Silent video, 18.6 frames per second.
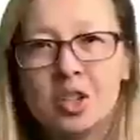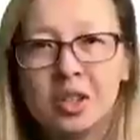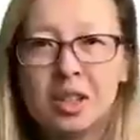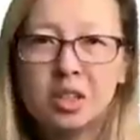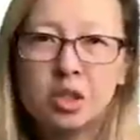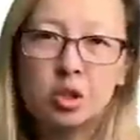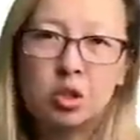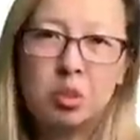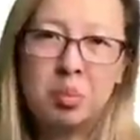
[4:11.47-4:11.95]
So,
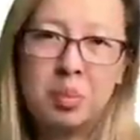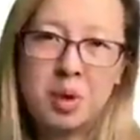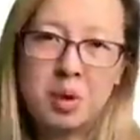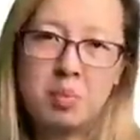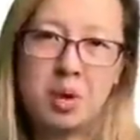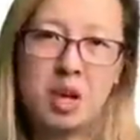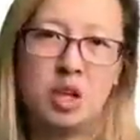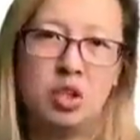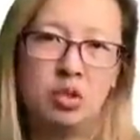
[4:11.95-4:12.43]
let's look
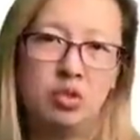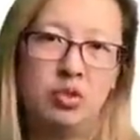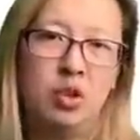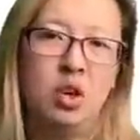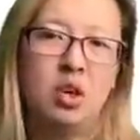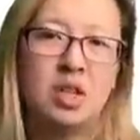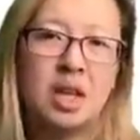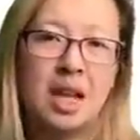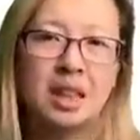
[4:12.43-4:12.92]
big picture
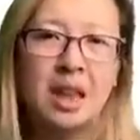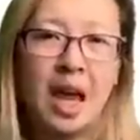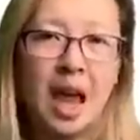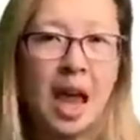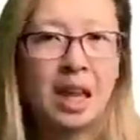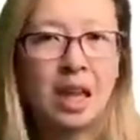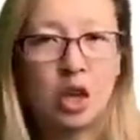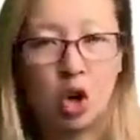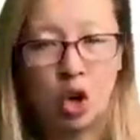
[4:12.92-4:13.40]
first at the
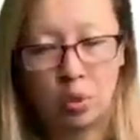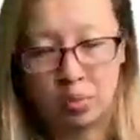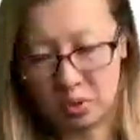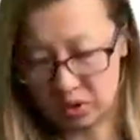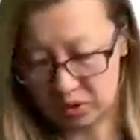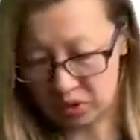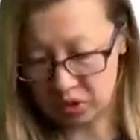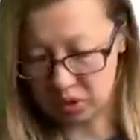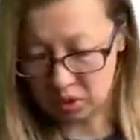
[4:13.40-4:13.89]

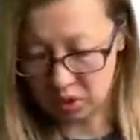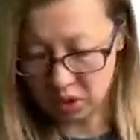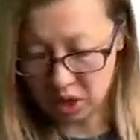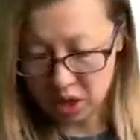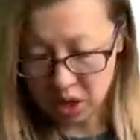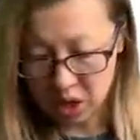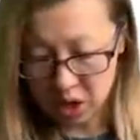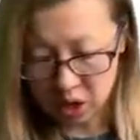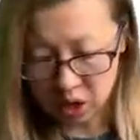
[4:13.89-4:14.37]
helicopter view.
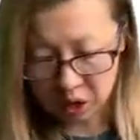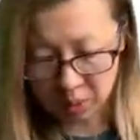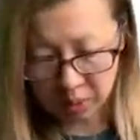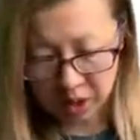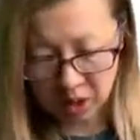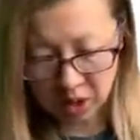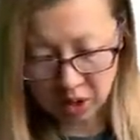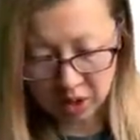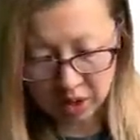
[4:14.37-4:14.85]
So,
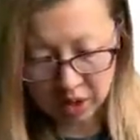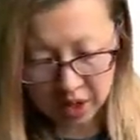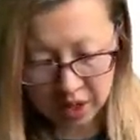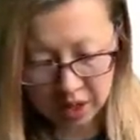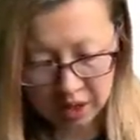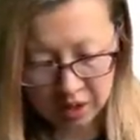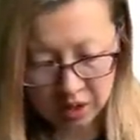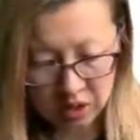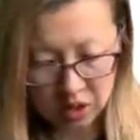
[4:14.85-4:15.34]
we know
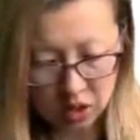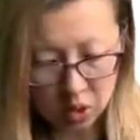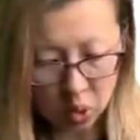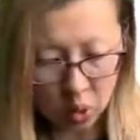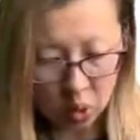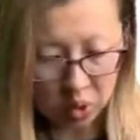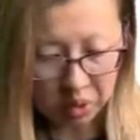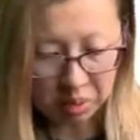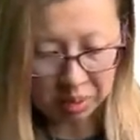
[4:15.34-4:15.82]
that this is
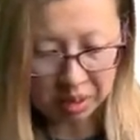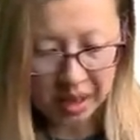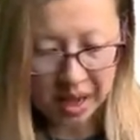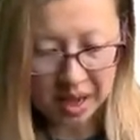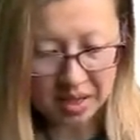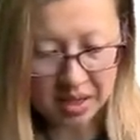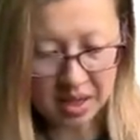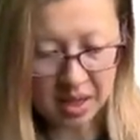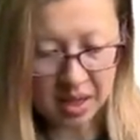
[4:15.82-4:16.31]
all the
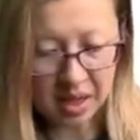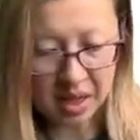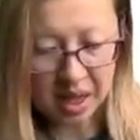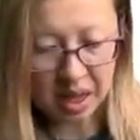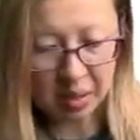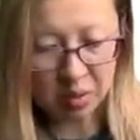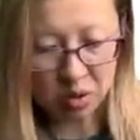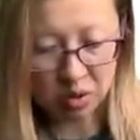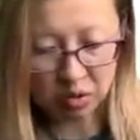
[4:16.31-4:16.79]
players in the
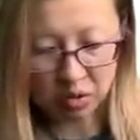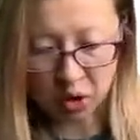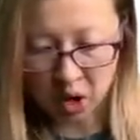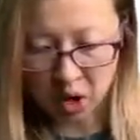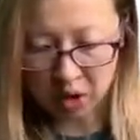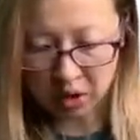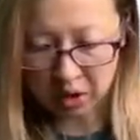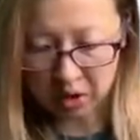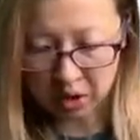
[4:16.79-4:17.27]
game. You've
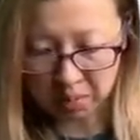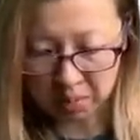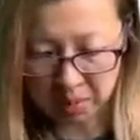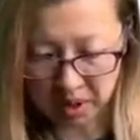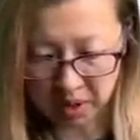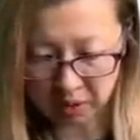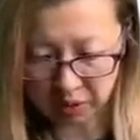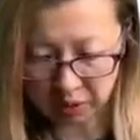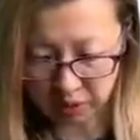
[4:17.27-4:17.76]
got the
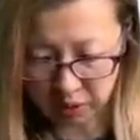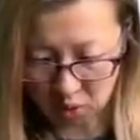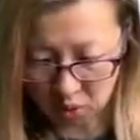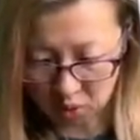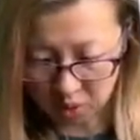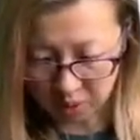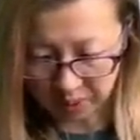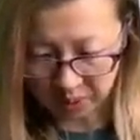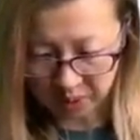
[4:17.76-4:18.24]
big
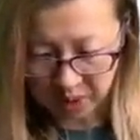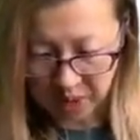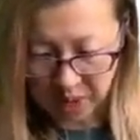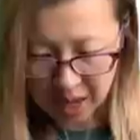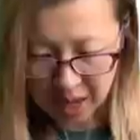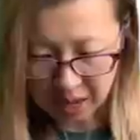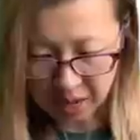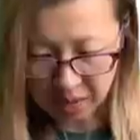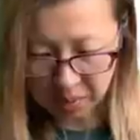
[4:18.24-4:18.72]
four,
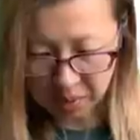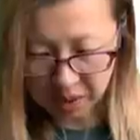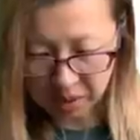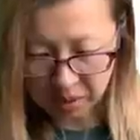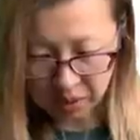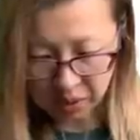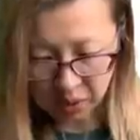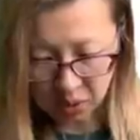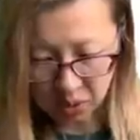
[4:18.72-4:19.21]
and the
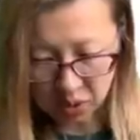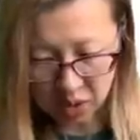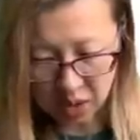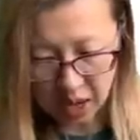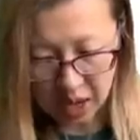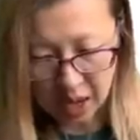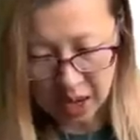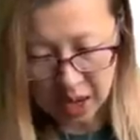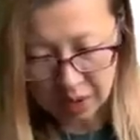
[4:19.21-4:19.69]
big
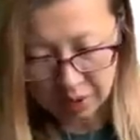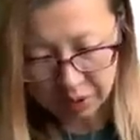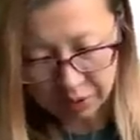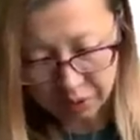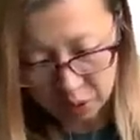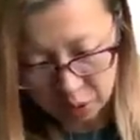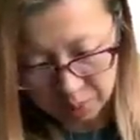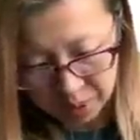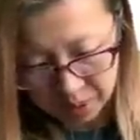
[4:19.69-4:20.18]
four are are
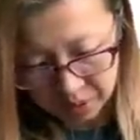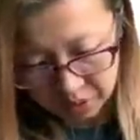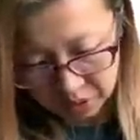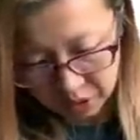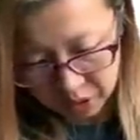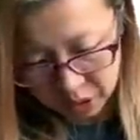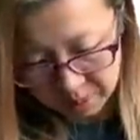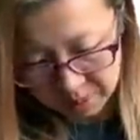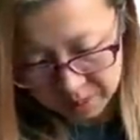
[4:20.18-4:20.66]
four big
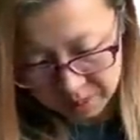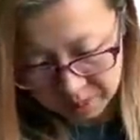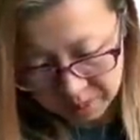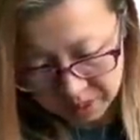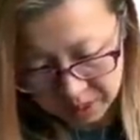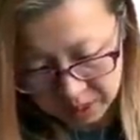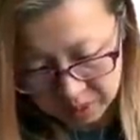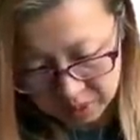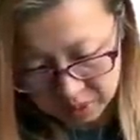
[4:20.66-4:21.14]
firms
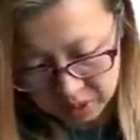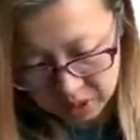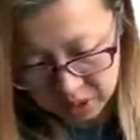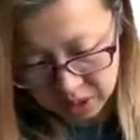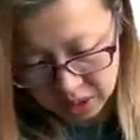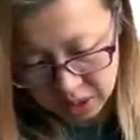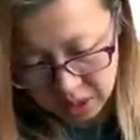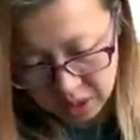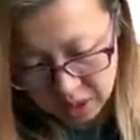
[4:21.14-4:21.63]

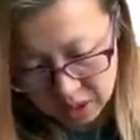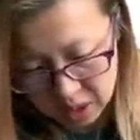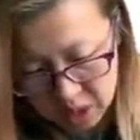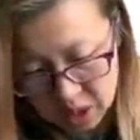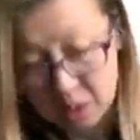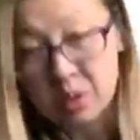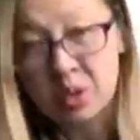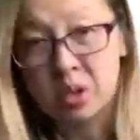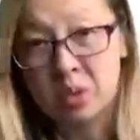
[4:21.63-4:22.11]
PwC,
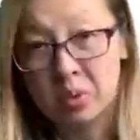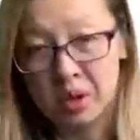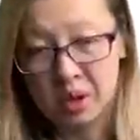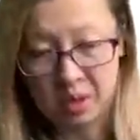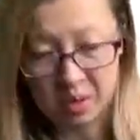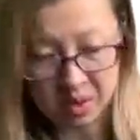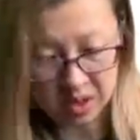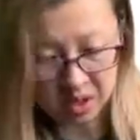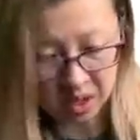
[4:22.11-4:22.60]
which is one of
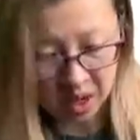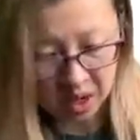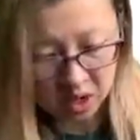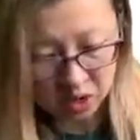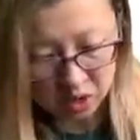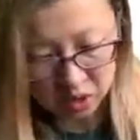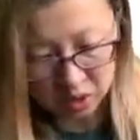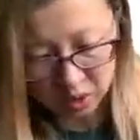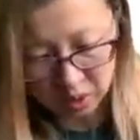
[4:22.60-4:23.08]
the ones I
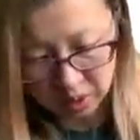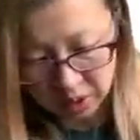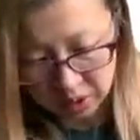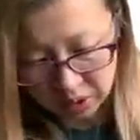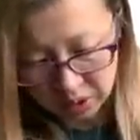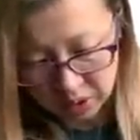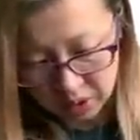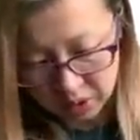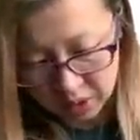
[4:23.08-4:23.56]
used to work
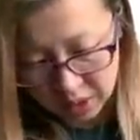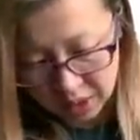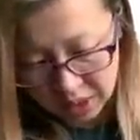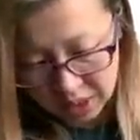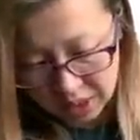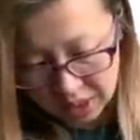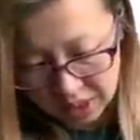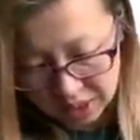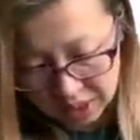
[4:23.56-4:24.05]
for,
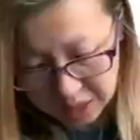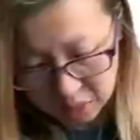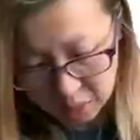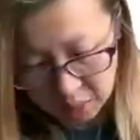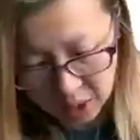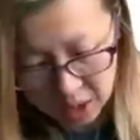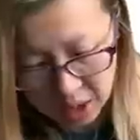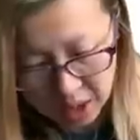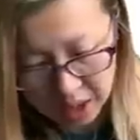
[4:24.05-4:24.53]

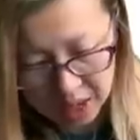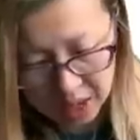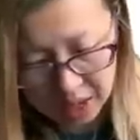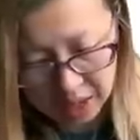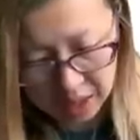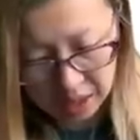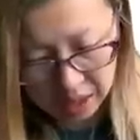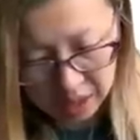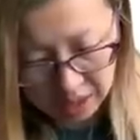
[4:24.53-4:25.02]

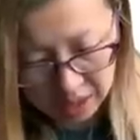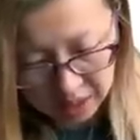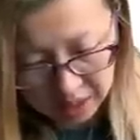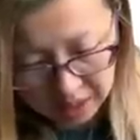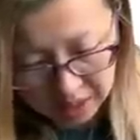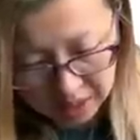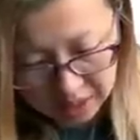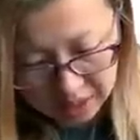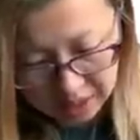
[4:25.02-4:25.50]
EY,
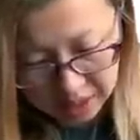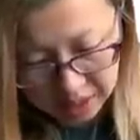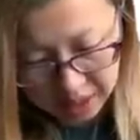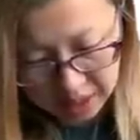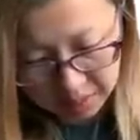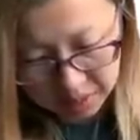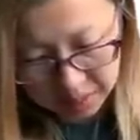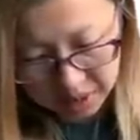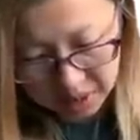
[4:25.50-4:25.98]

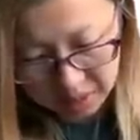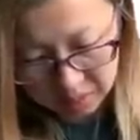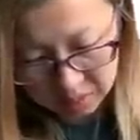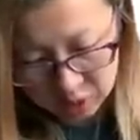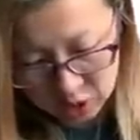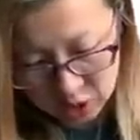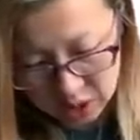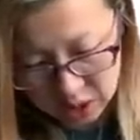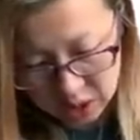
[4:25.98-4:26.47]

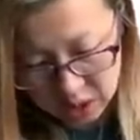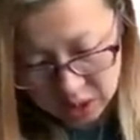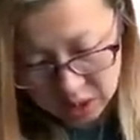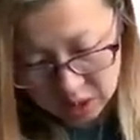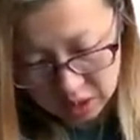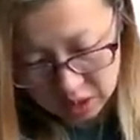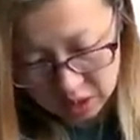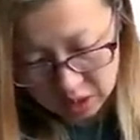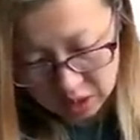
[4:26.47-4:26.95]
KPMG,